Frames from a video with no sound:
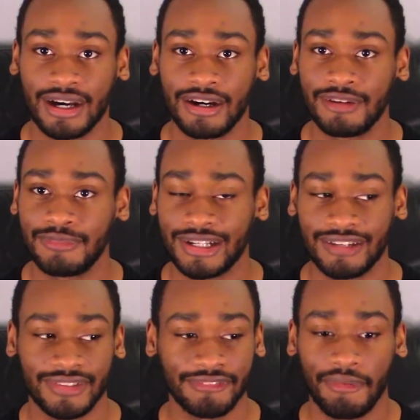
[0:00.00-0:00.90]

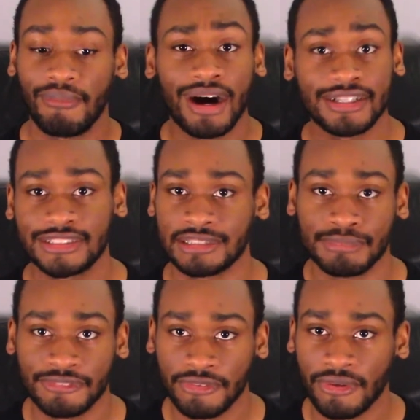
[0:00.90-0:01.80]
haven't even watched it
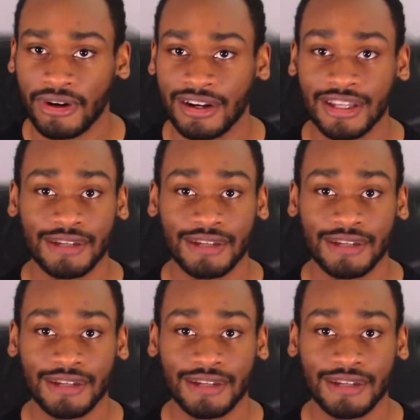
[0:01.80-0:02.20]
before,